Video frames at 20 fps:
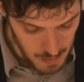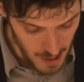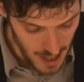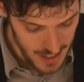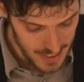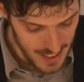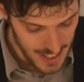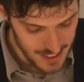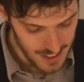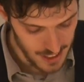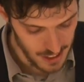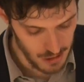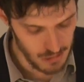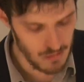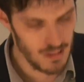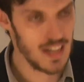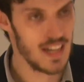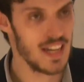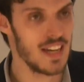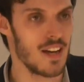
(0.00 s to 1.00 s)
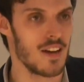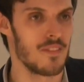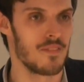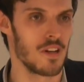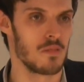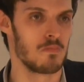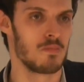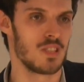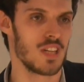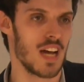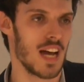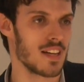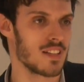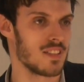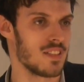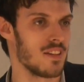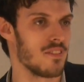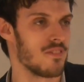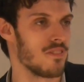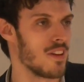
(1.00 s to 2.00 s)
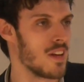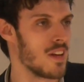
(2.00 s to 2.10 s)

by their degree of objective